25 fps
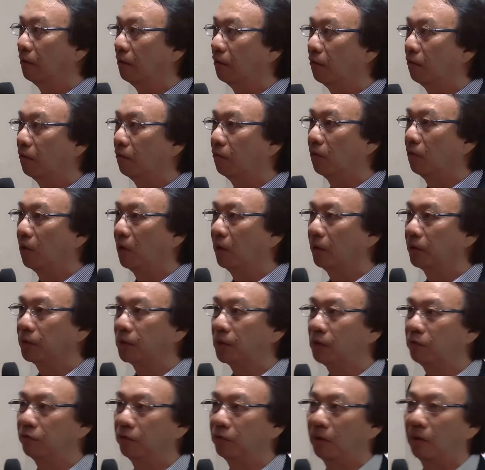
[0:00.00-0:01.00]
was
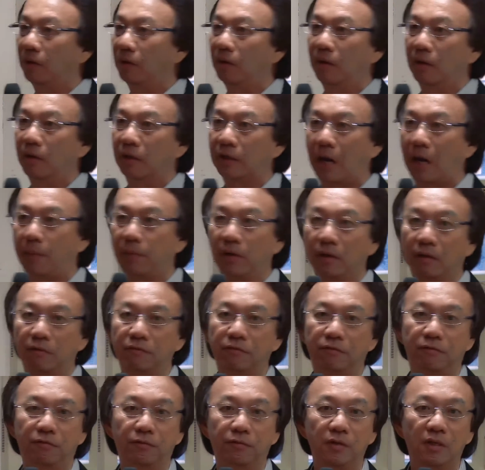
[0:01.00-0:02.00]
for a couple
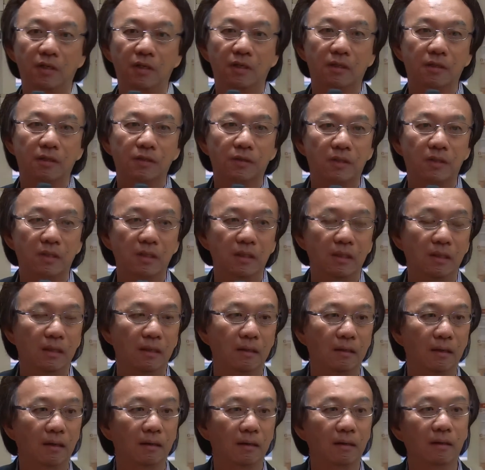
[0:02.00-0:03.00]
of years
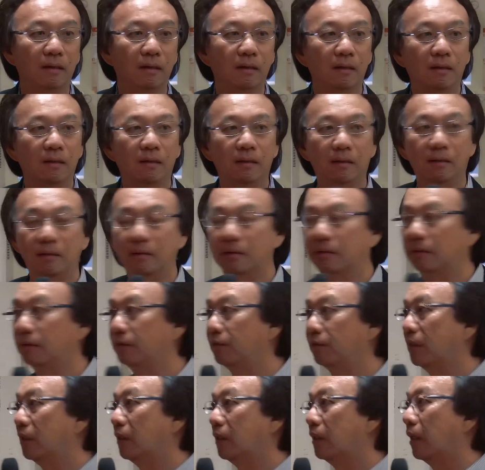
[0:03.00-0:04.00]

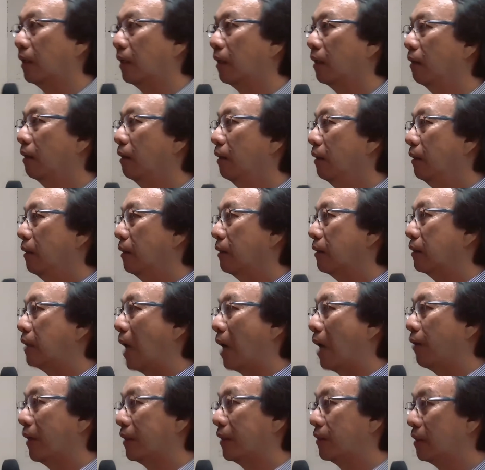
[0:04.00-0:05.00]
the
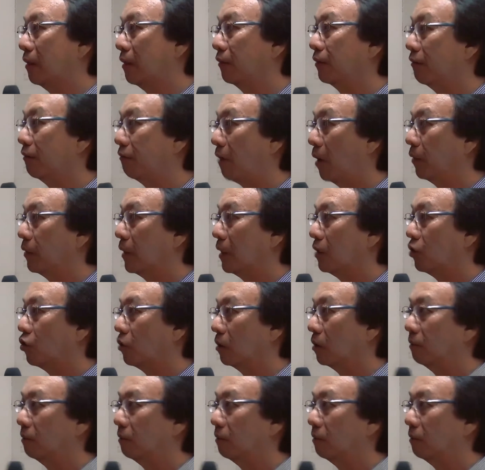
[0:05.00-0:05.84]
director of the foundation.